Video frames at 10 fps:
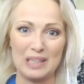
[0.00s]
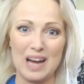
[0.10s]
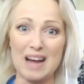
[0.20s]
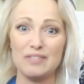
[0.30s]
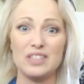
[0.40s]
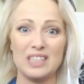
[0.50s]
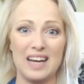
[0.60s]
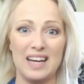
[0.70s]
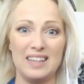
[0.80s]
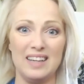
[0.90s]
And I've seen
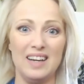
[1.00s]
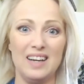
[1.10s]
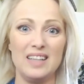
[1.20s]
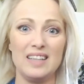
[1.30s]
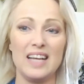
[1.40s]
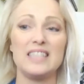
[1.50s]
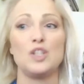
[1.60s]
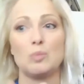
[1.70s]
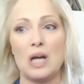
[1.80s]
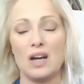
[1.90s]
that, unless
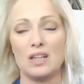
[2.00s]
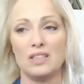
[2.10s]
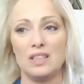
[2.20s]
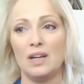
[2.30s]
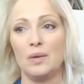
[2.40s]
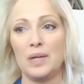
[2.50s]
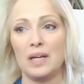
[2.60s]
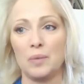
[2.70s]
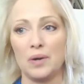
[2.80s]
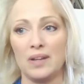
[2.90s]
you're blocked, and
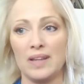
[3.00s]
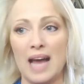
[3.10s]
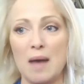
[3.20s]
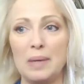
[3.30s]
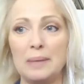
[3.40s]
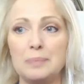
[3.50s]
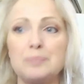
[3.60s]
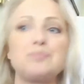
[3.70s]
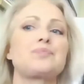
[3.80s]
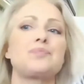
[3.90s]
we can work on that. But
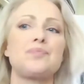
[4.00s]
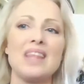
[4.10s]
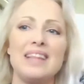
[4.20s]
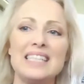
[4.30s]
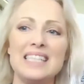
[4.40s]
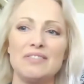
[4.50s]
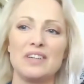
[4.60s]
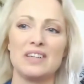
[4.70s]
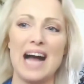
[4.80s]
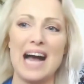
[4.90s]
that's a
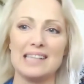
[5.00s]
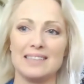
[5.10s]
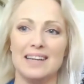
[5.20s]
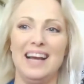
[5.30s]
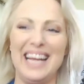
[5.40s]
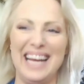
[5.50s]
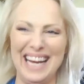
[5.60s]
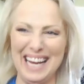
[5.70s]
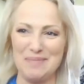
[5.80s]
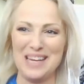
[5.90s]
different class.
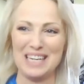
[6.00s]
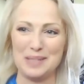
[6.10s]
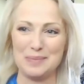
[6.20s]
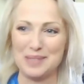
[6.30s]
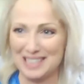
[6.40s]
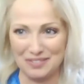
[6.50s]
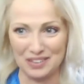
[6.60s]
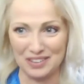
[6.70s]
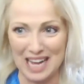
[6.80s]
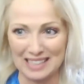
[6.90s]
Mediumship is a
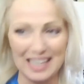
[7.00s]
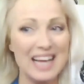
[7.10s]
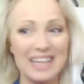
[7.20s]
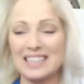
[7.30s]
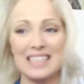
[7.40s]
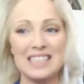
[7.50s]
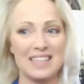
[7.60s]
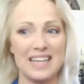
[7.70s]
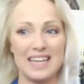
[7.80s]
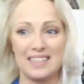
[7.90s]
different class. This is
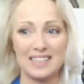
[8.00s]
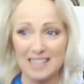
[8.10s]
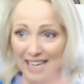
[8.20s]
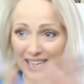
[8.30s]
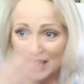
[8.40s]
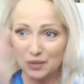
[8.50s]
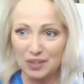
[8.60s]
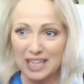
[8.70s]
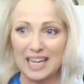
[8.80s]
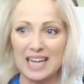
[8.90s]
just like psychic
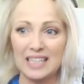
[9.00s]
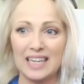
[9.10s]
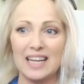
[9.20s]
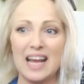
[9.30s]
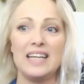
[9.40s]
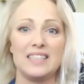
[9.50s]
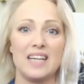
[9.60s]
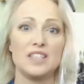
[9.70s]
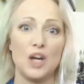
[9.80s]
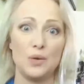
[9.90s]
reading, and it
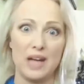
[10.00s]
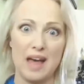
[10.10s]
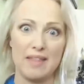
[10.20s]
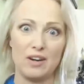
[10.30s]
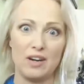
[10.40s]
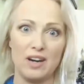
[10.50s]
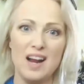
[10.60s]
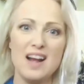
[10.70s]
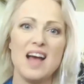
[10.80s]
does go together.